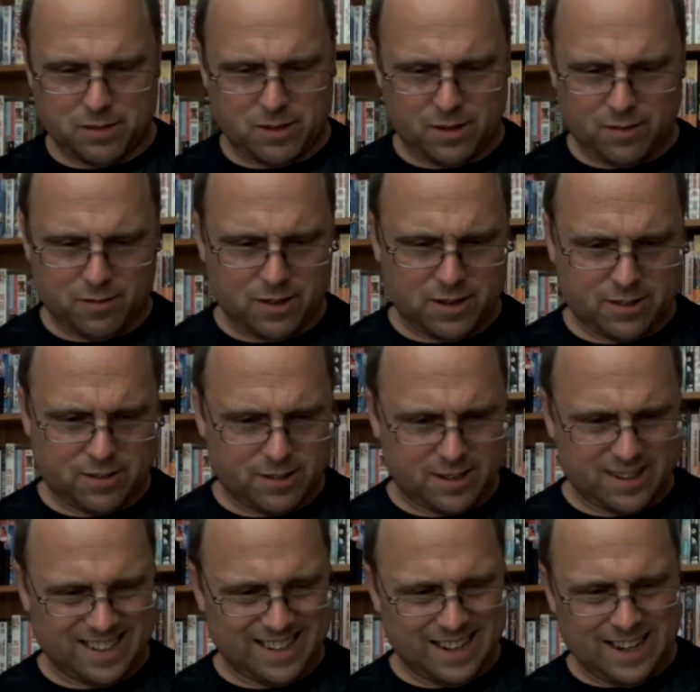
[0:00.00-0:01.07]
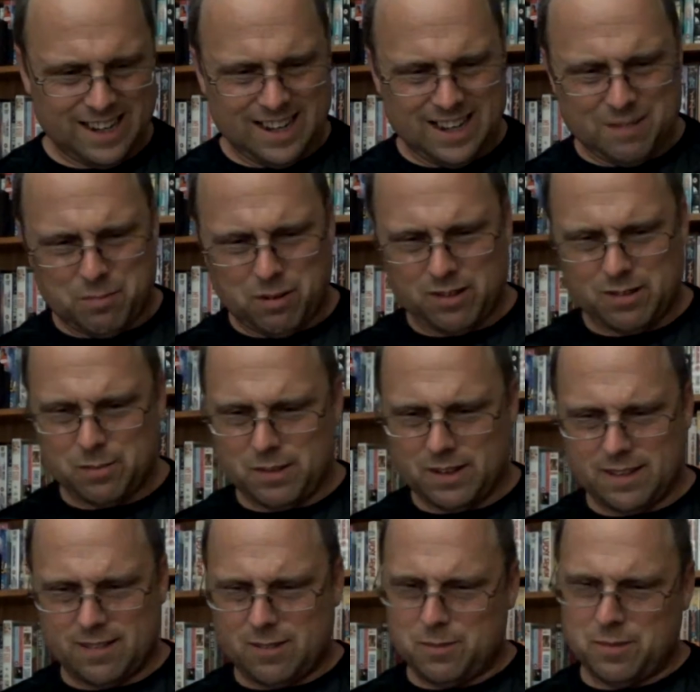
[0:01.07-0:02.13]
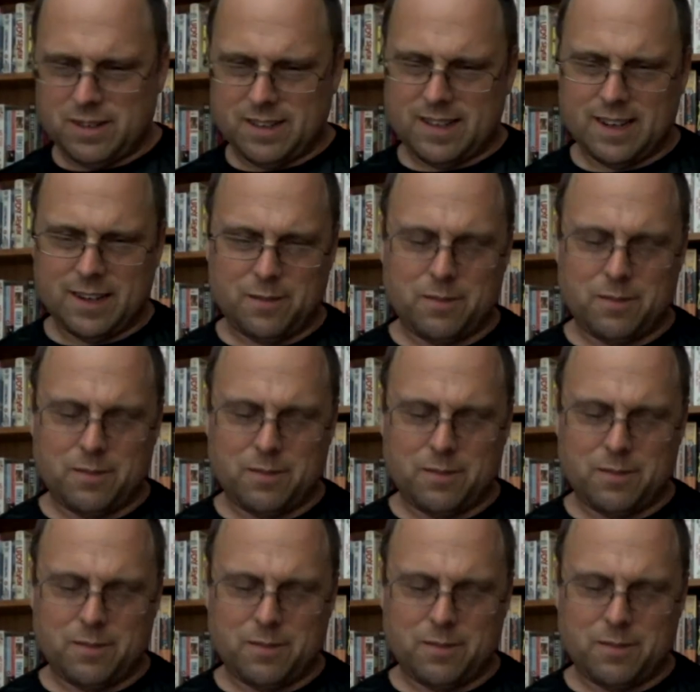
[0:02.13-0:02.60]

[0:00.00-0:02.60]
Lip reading: got a version, possibly the Super Nintendo.